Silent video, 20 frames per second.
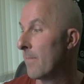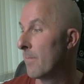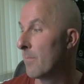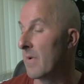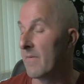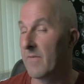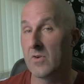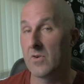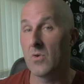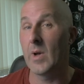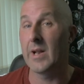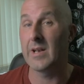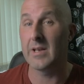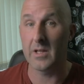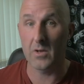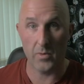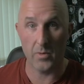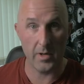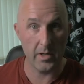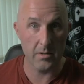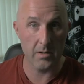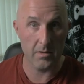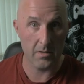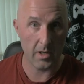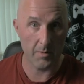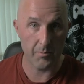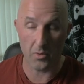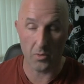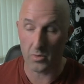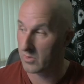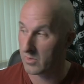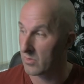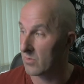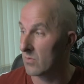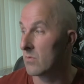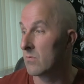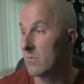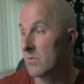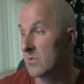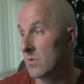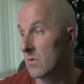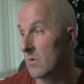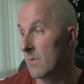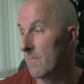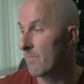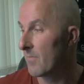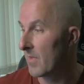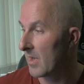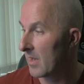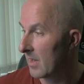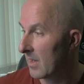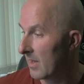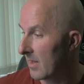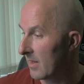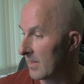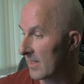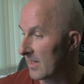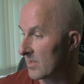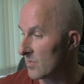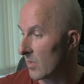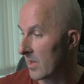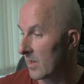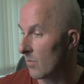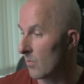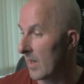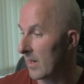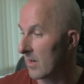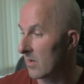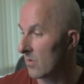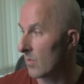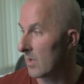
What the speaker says: But for 20 quid I bought 2, so that's what I went